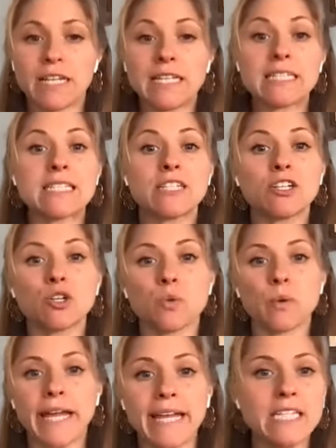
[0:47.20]
It's still a
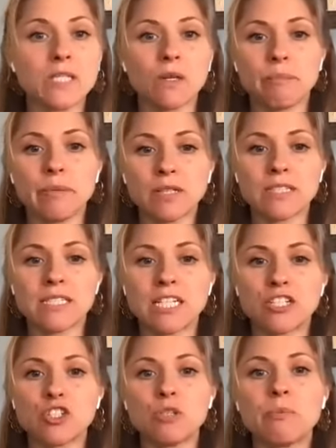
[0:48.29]
grain, so it builds
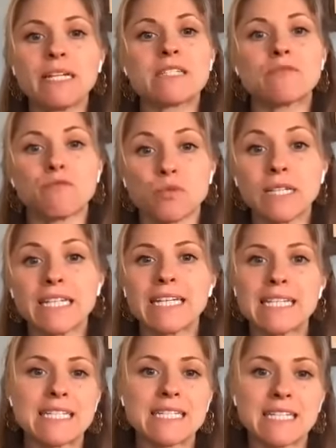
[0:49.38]
tissue, but it's really
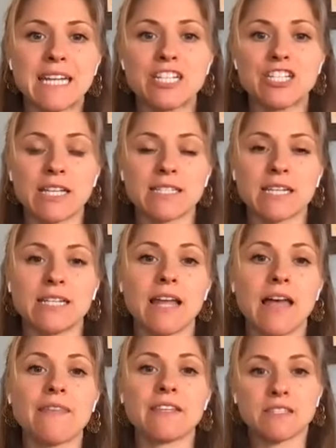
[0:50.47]
easy to digest,
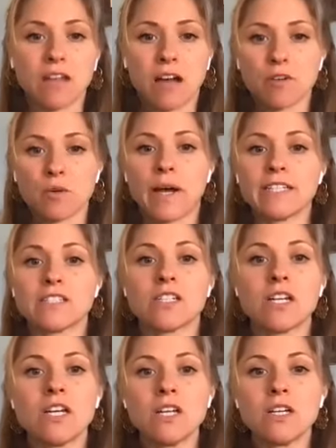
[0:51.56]
and this is often why
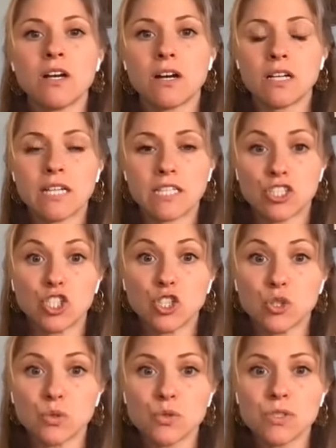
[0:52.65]
it's
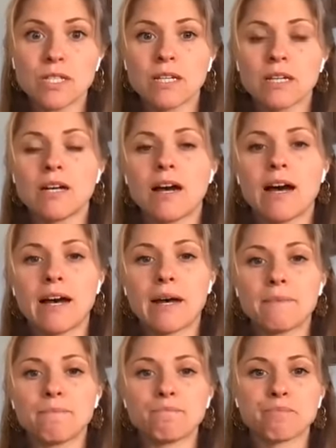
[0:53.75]
used,
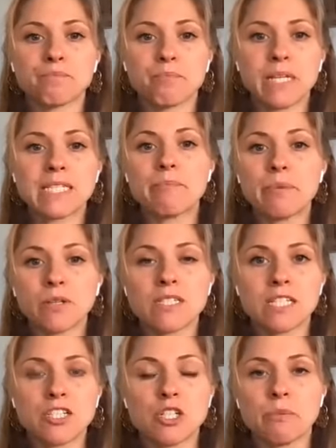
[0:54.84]
because it builds
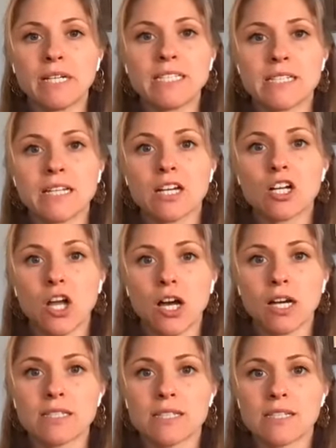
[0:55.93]
tissue, but it doesn't clog
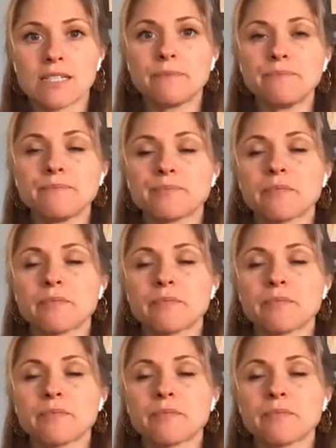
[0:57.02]
the system.